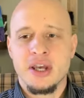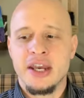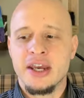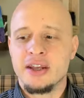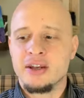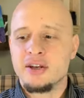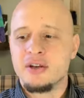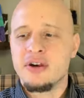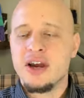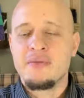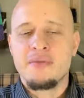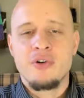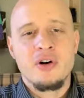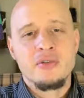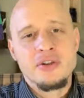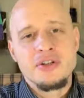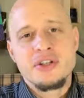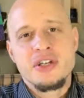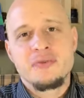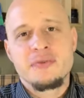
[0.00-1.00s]
And you have all
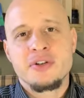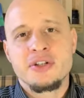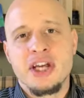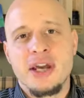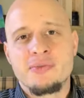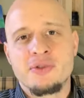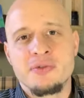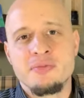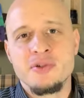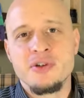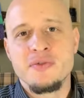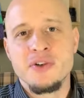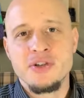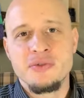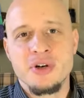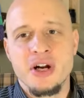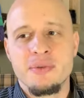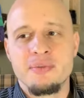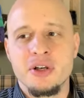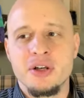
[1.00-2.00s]
these different types of
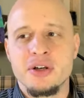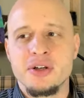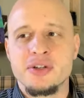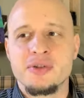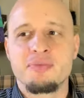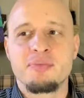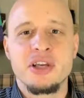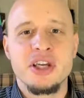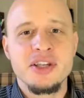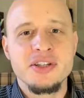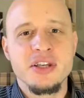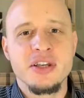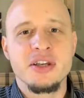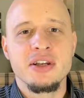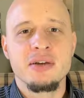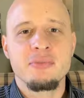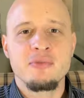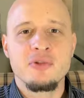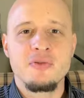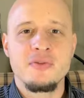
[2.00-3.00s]
movies, right? Because pizza
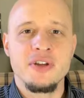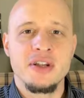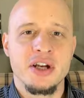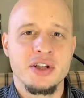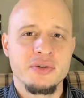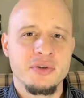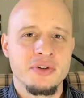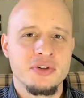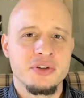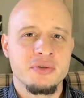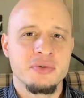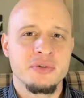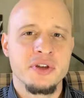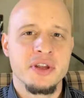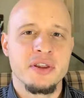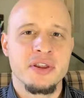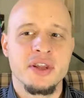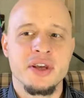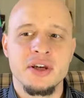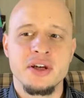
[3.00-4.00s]
in a movie, that's what you
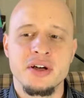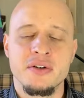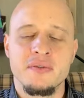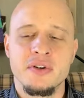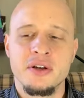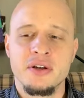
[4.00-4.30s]
really think of.